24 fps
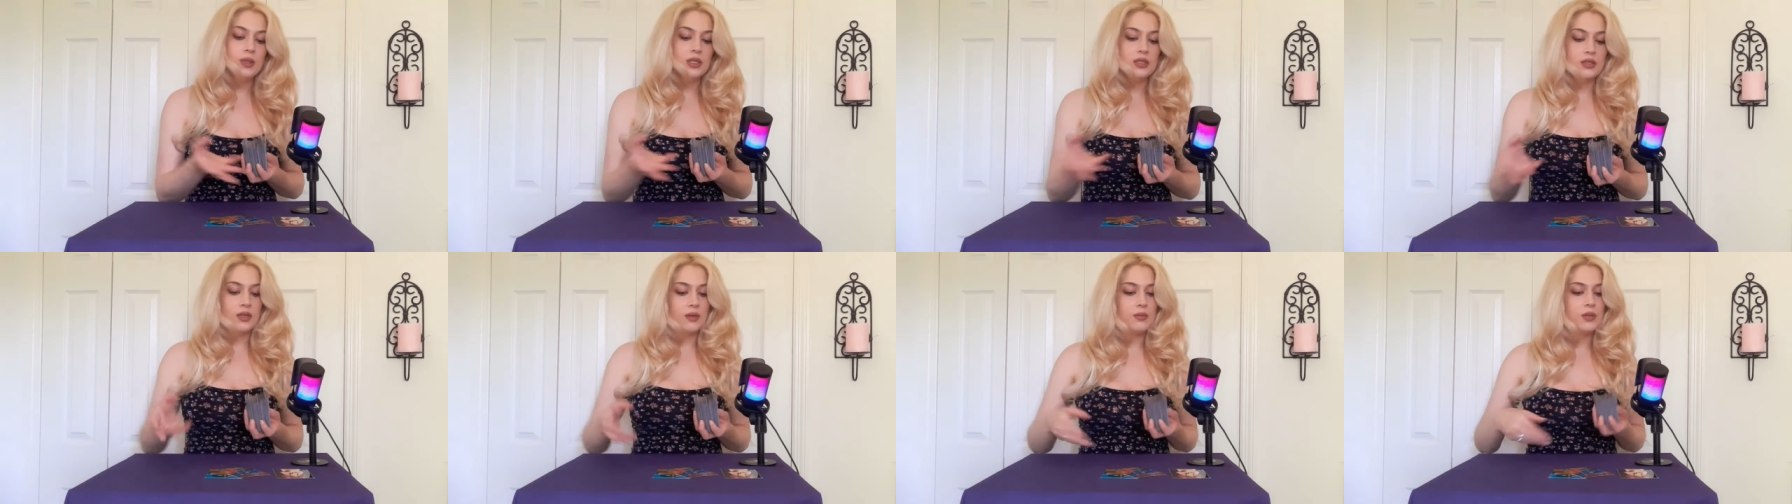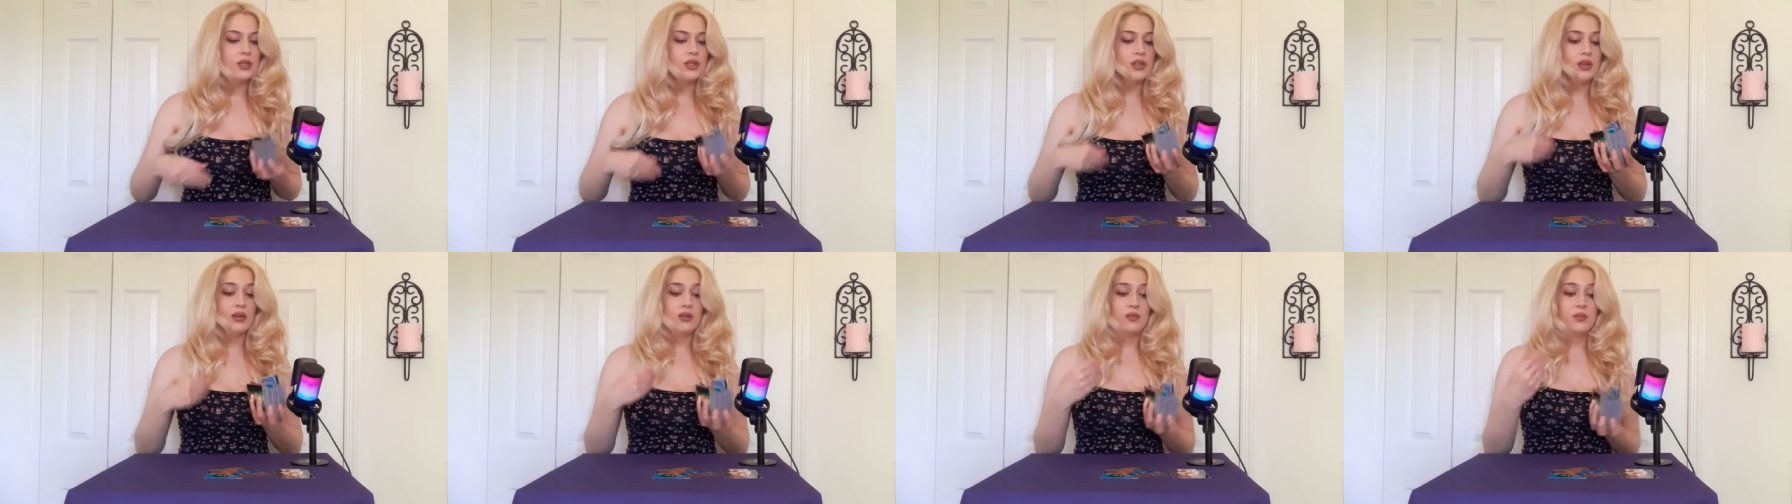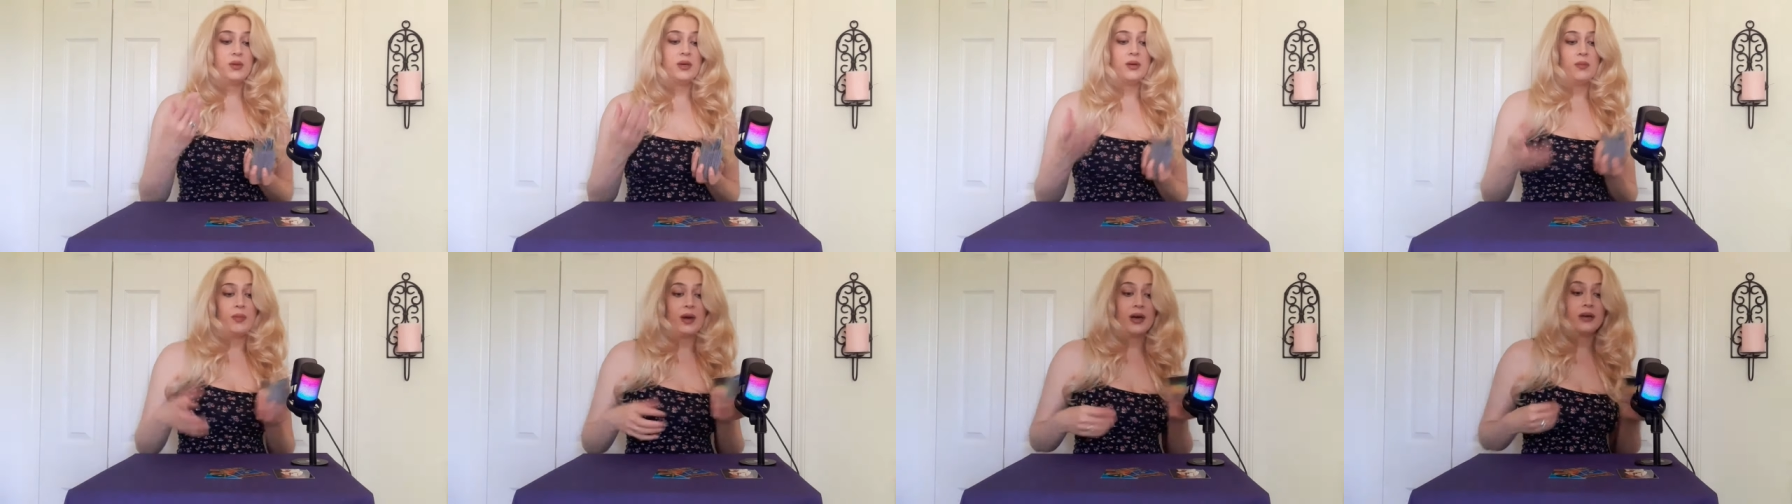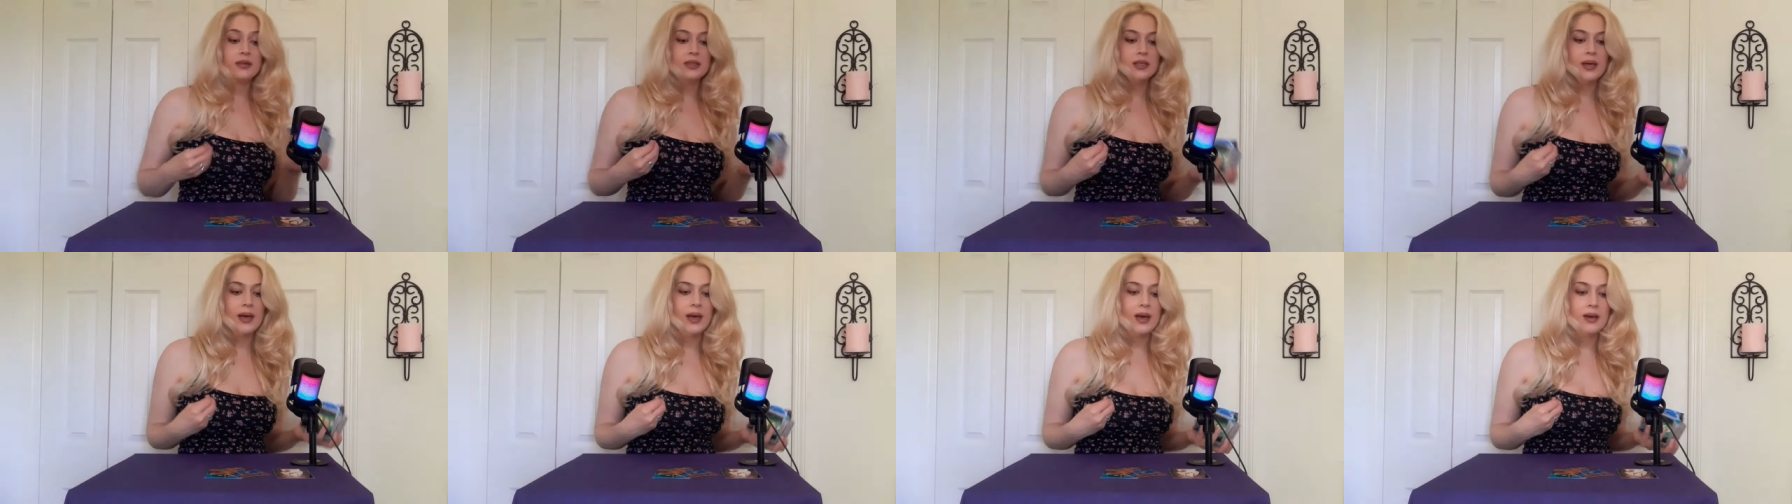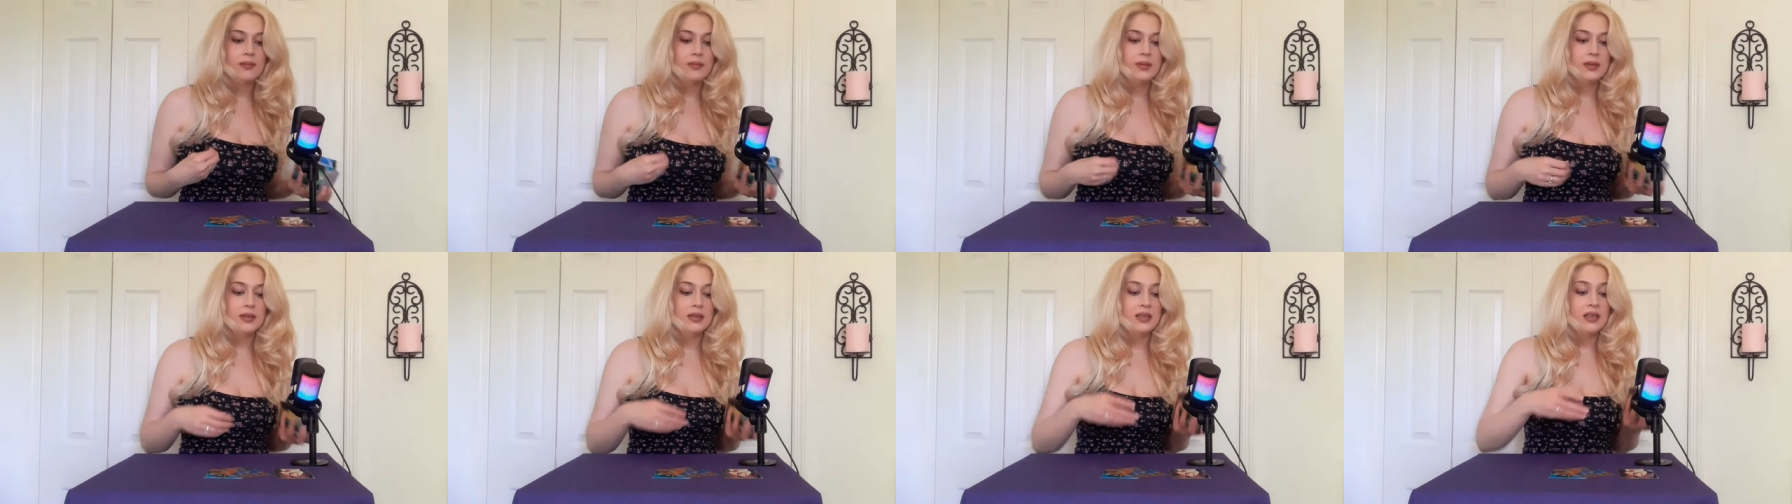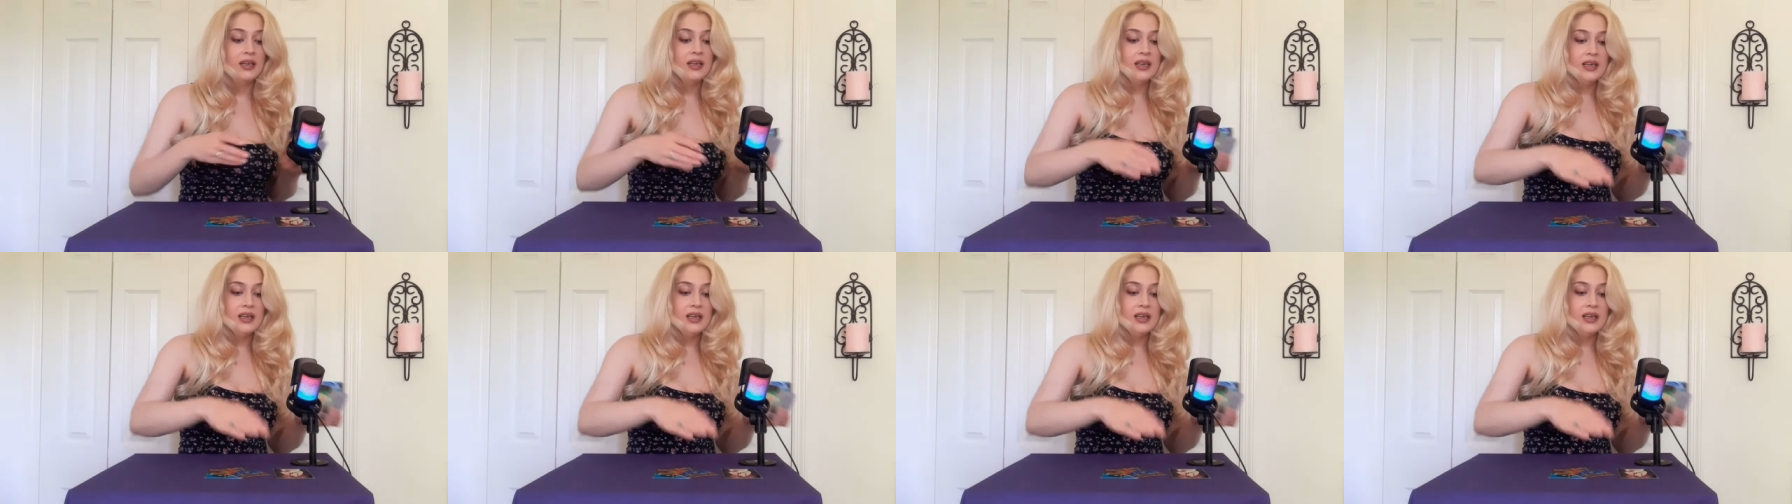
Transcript: something that could be about to happen.